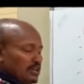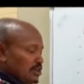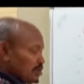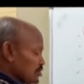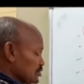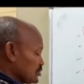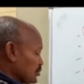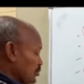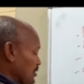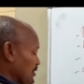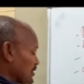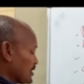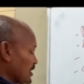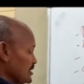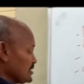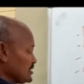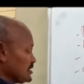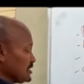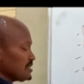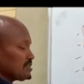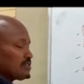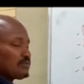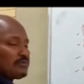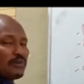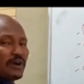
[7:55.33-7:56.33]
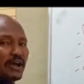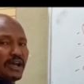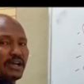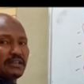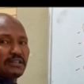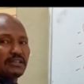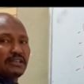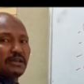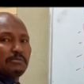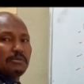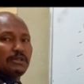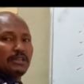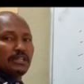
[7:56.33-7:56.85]
So we can just find
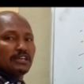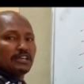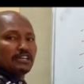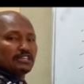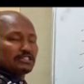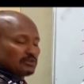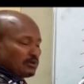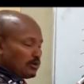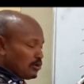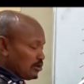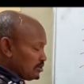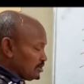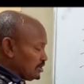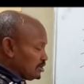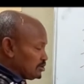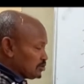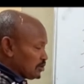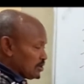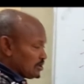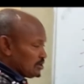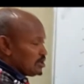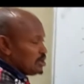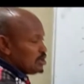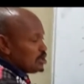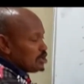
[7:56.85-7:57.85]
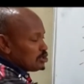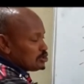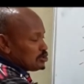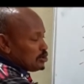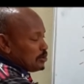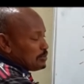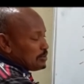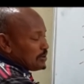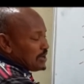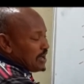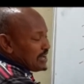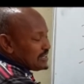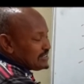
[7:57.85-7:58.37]
the meaning is on this way. So
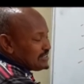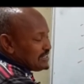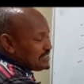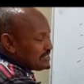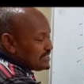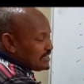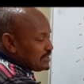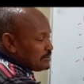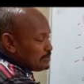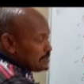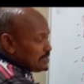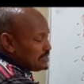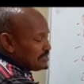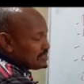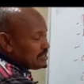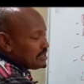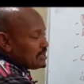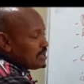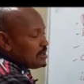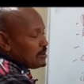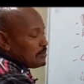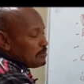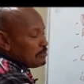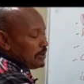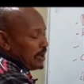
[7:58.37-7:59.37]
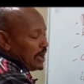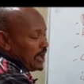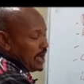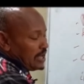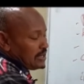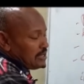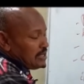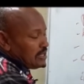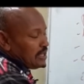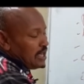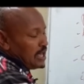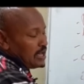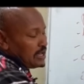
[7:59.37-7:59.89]
practicing means by
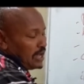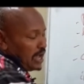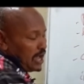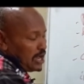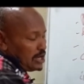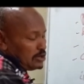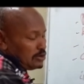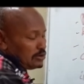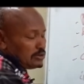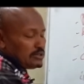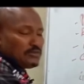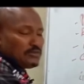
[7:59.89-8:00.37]
adding a kind of